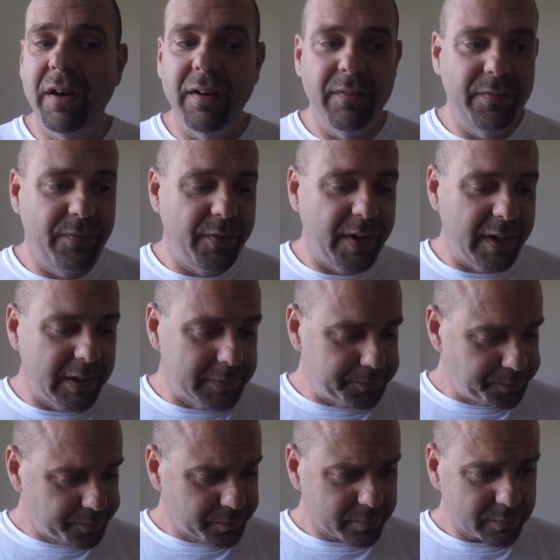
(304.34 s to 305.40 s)
of
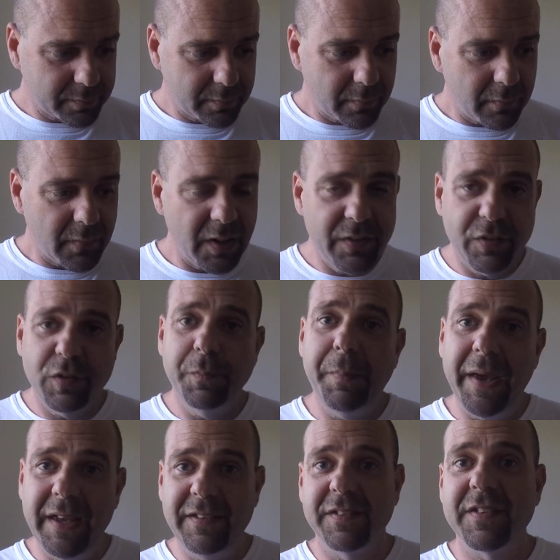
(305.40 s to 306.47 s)

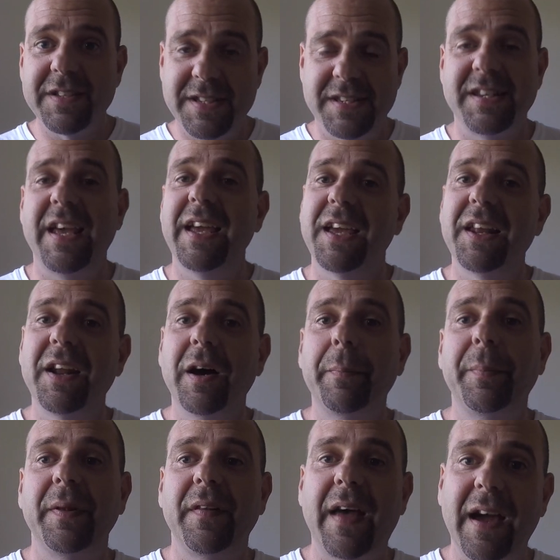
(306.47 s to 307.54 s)
space that's taken
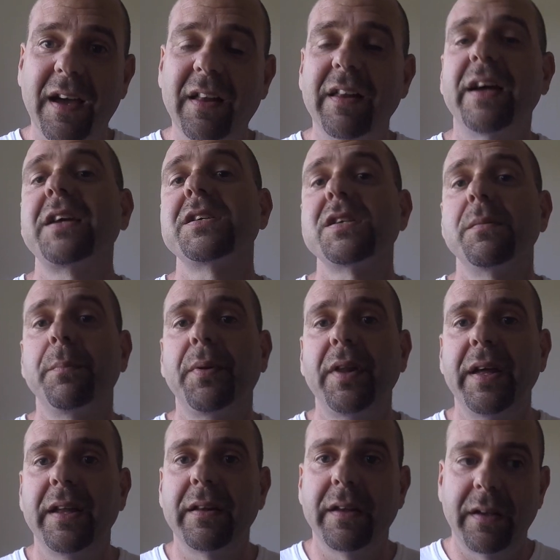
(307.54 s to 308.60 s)
up in that collection
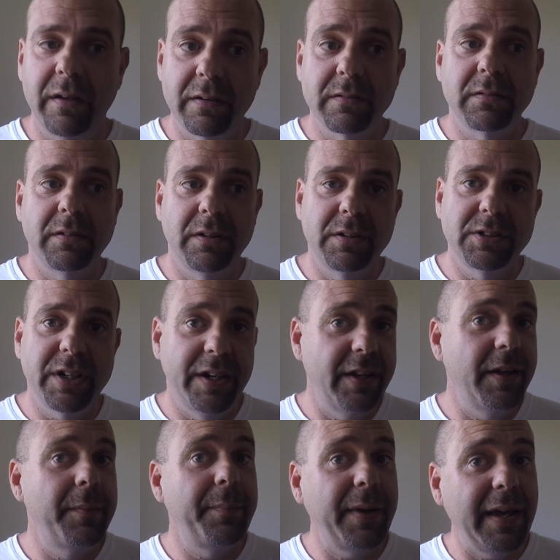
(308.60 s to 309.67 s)
plate. Like you're trying to
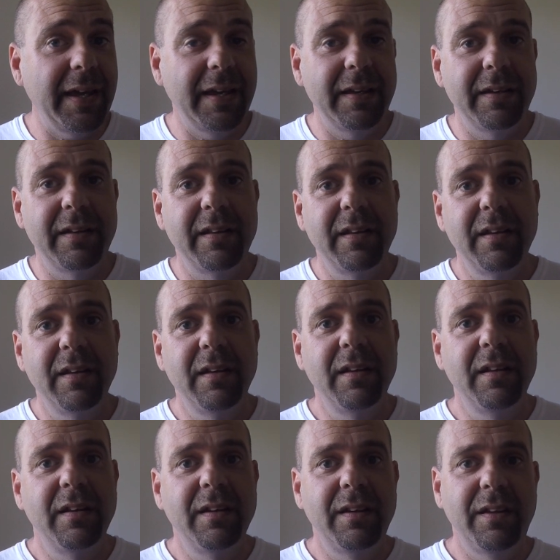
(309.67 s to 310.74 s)
get paid.
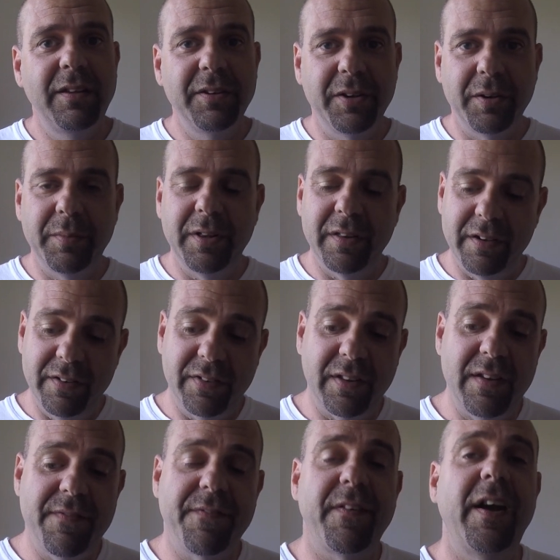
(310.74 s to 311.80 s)
You know what I mean? There's
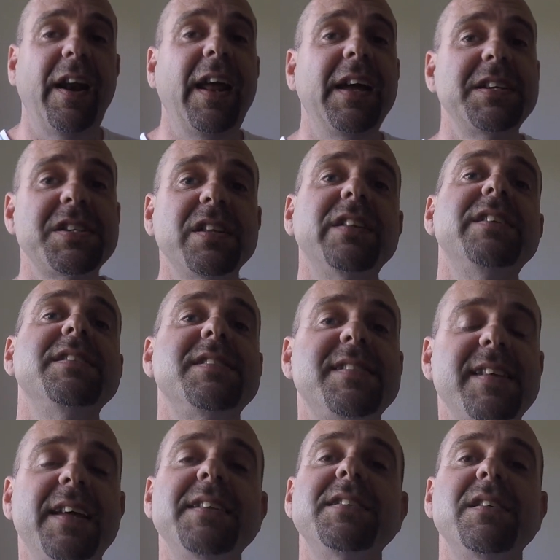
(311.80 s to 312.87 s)
a financial
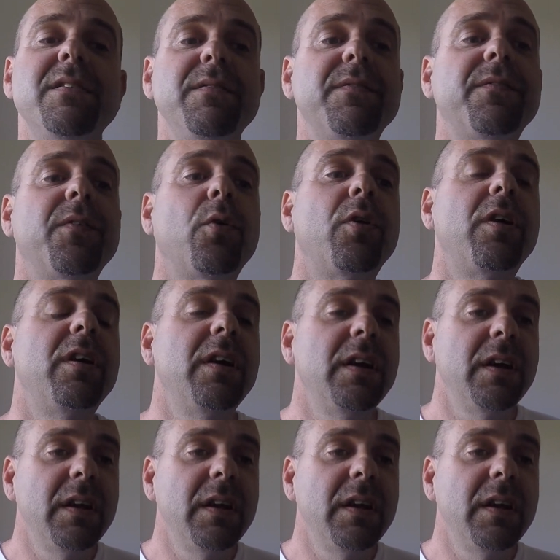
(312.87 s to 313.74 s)
incentive for